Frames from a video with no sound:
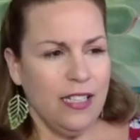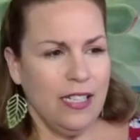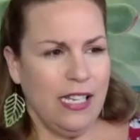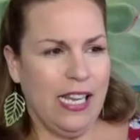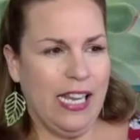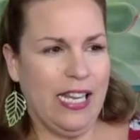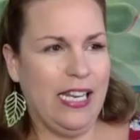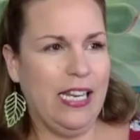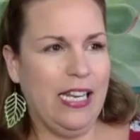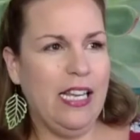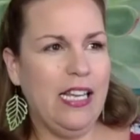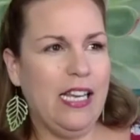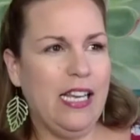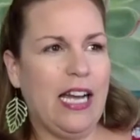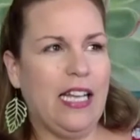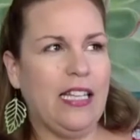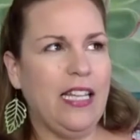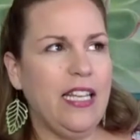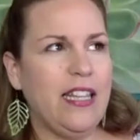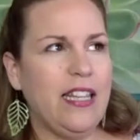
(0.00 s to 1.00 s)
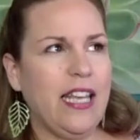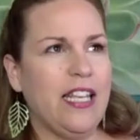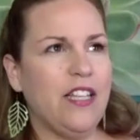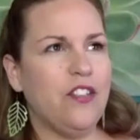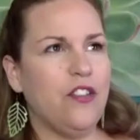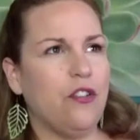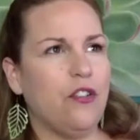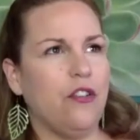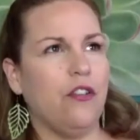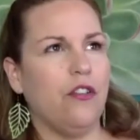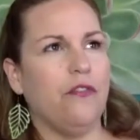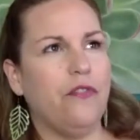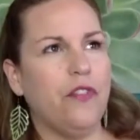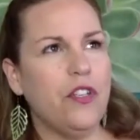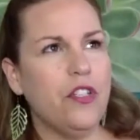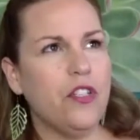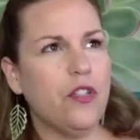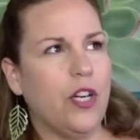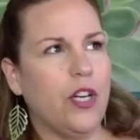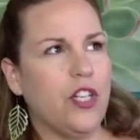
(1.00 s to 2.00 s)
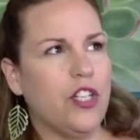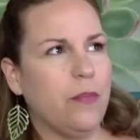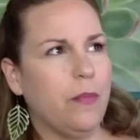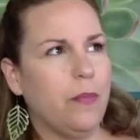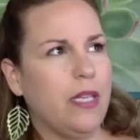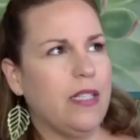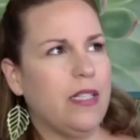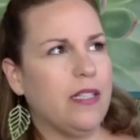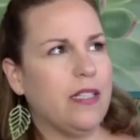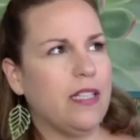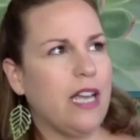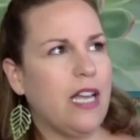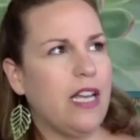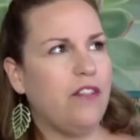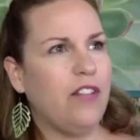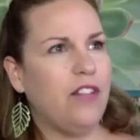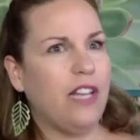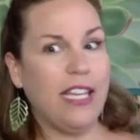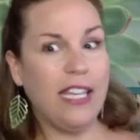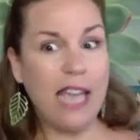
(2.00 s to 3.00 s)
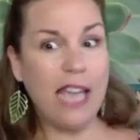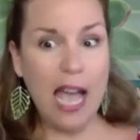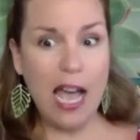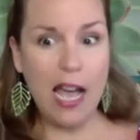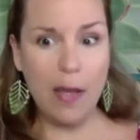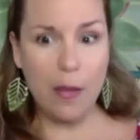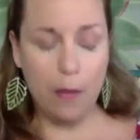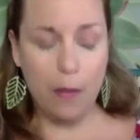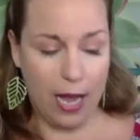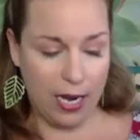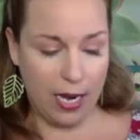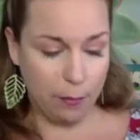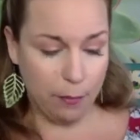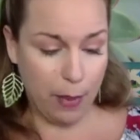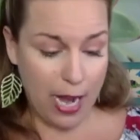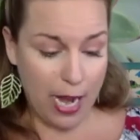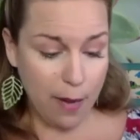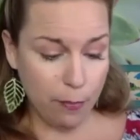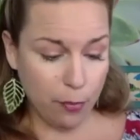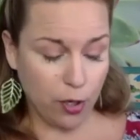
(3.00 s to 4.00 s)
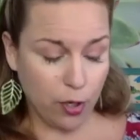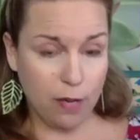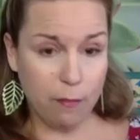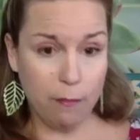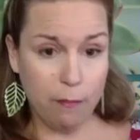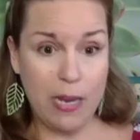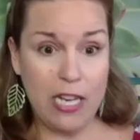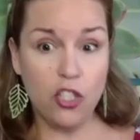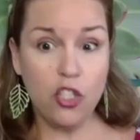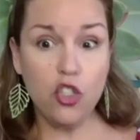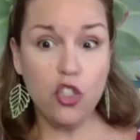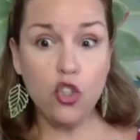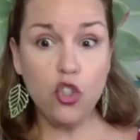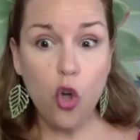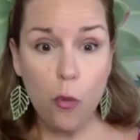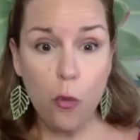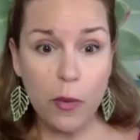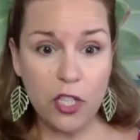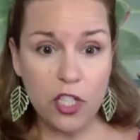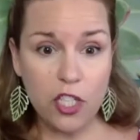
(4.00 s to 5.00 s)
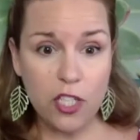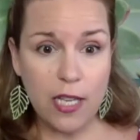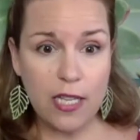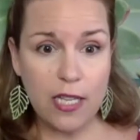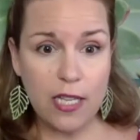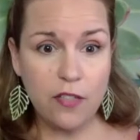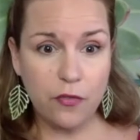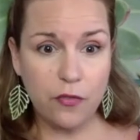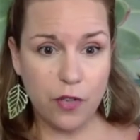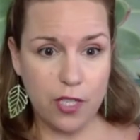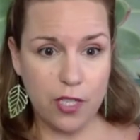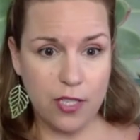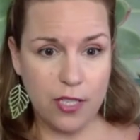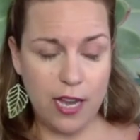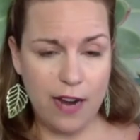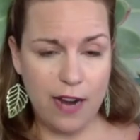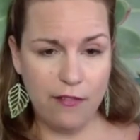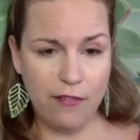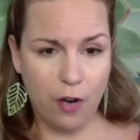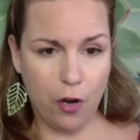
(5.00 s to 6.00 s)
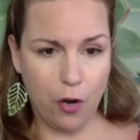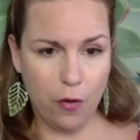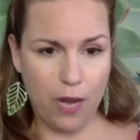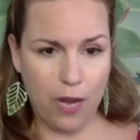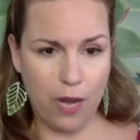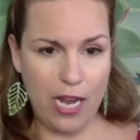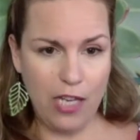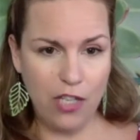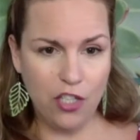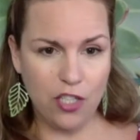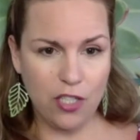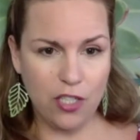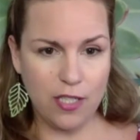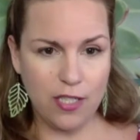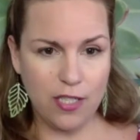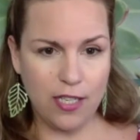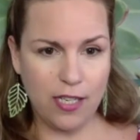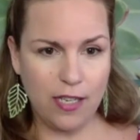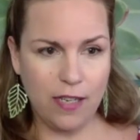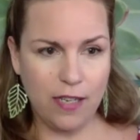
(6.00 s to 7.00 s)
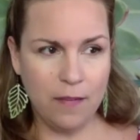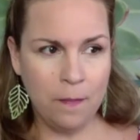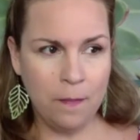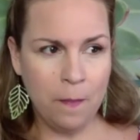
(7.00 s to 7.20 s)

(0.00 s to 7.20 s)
And I like the answer to your first question, because it's kind of like, yeah, on paper, it made so much sense for us to have our own agency,